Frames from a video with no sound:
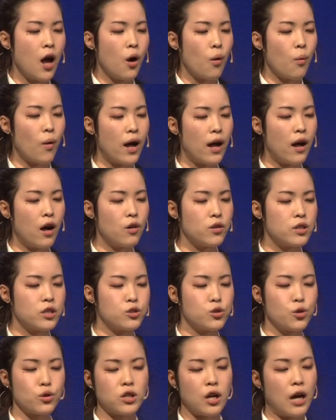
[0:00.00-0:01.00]
while it
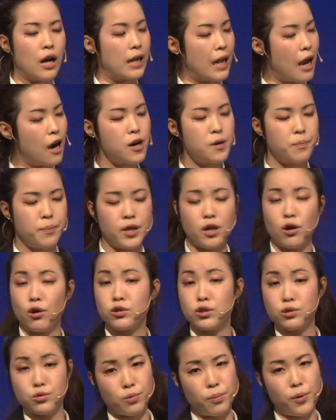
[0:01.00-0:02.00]
took car B
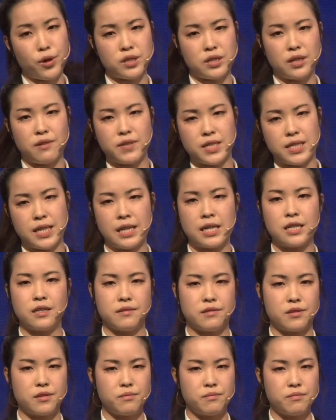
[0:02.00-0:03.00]
only 2.7
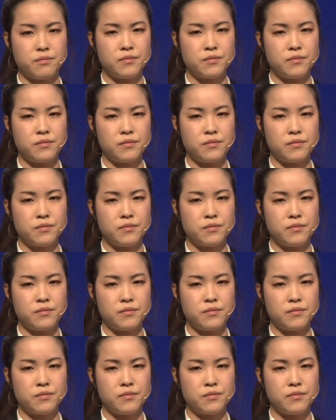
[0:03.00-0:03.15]
seconds.